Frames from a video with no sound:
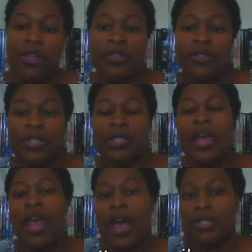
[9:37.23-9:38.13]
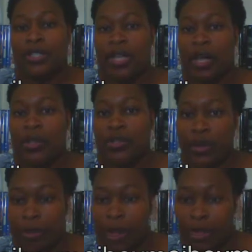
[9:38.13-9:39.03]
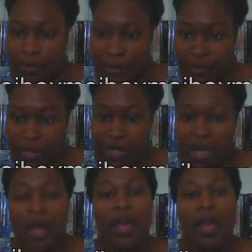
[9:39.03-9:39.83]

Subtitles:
using the hashtag ToiBoxMovies,